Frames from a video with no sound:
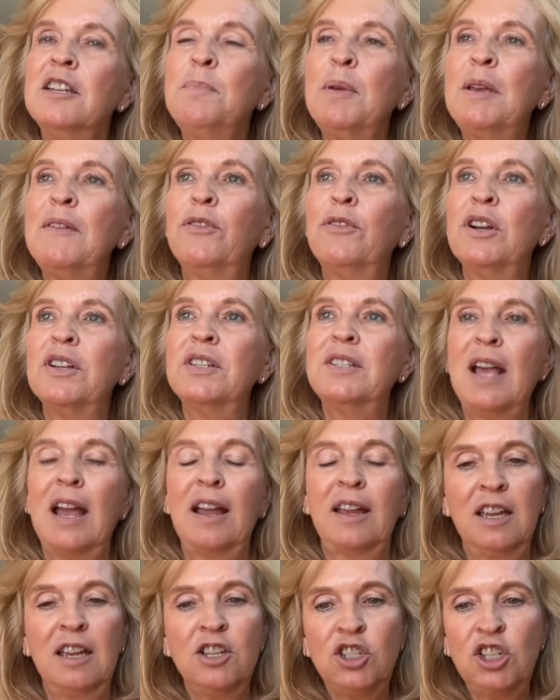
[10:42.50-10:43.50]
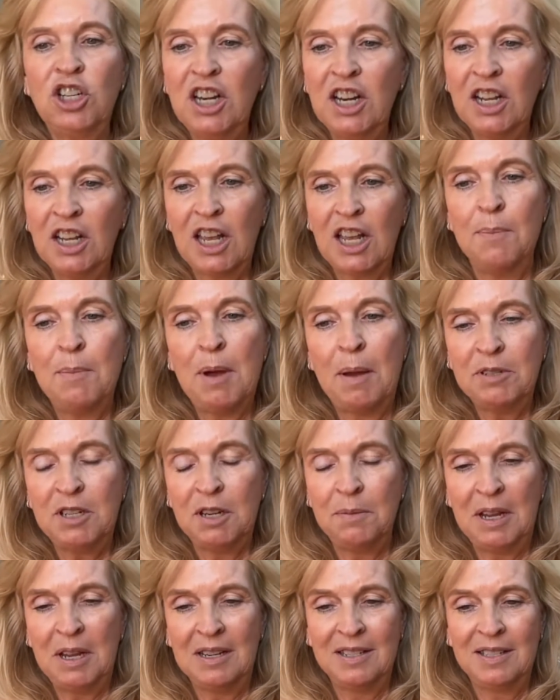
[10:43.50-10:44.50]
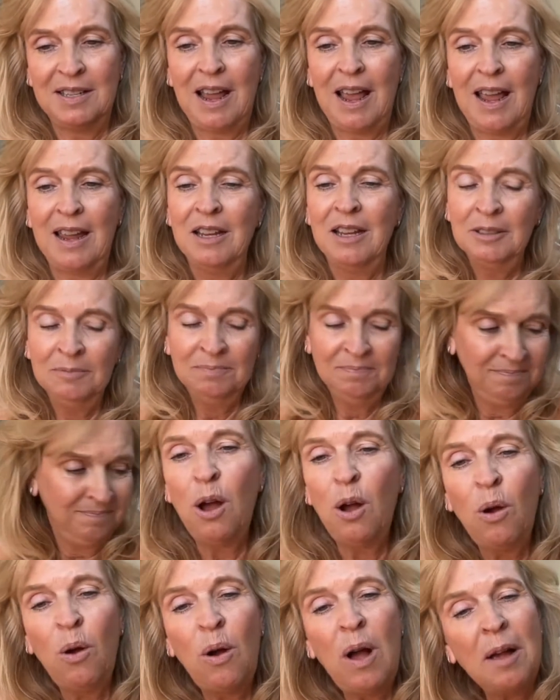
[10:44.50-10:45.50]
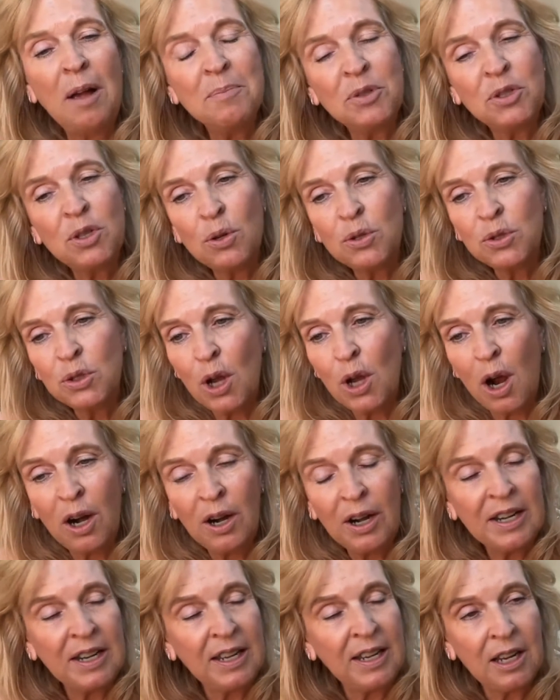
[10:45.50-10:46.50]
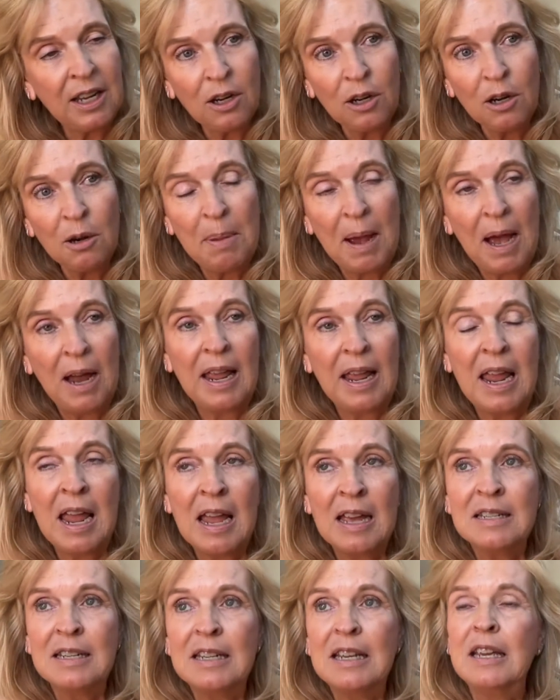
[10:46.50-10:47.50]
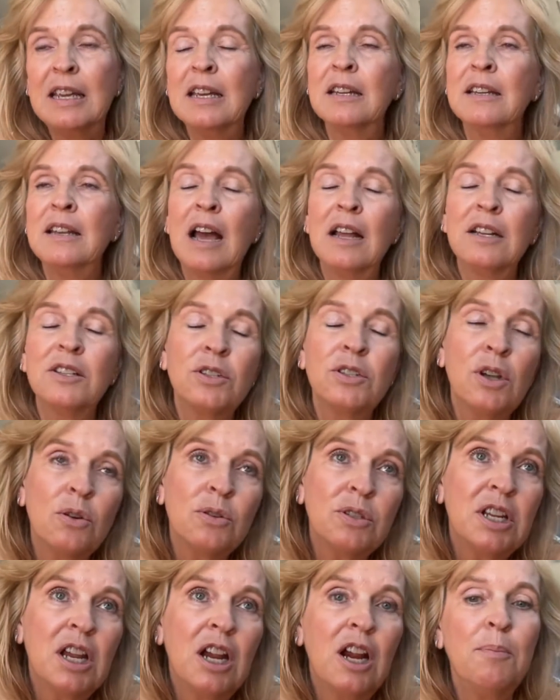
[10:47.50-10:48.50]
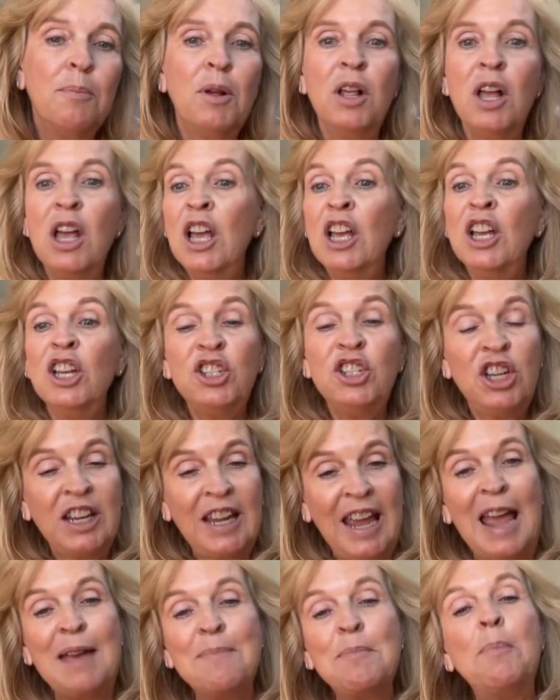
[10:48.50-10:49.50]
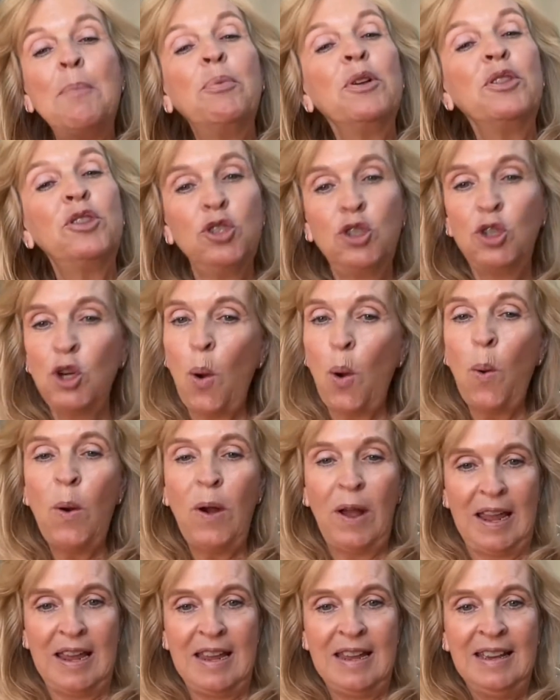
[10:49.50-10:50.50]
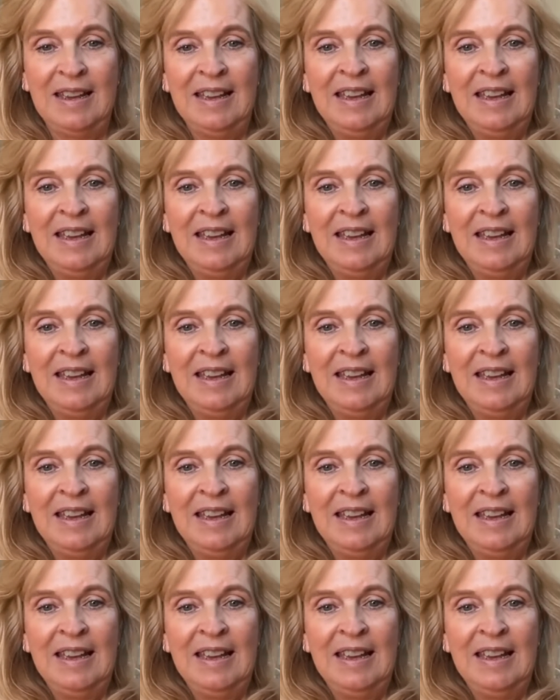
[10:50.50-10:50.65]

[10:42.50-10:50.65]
me for a second. She didn't come up to me and say, "Oh, I'm so sorry to hear about Andy, and that's so terrible." She came up with joy